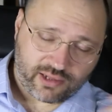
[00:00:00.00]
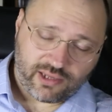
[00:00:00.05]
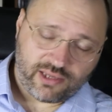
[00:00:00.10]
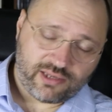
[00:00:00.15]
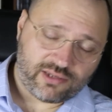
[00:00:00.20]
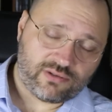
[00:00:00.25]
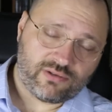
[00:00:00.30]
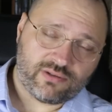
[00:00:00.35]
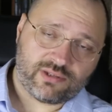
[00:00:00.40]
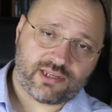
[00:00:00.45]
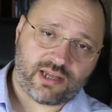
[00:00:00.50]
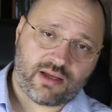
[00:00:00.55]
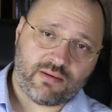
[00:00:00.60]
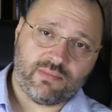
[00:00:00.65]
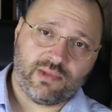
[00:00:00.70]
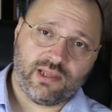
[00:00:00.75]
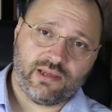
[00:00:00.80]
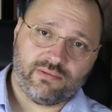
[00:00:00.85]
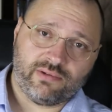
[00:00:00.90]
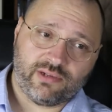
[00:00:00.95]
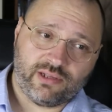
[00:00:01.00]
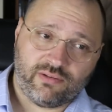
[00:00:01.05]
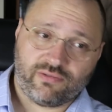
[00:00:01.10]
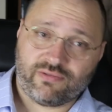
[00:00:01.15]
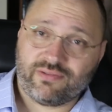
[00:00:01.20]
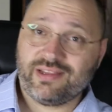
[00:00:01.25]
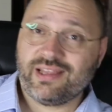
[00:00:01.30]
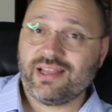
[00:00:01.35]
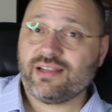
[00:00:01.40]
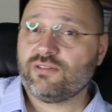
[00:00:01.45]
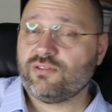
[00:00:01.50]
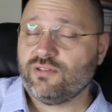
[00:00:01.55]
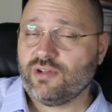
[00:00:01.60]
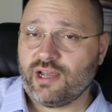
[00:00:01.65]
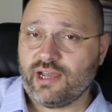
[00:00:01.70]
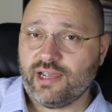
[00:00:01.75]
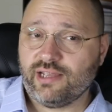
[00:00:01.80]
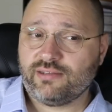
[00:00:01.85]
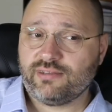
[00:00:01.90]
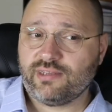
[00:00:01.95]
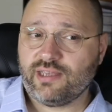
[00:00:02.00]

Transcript: at least to some level, if not to high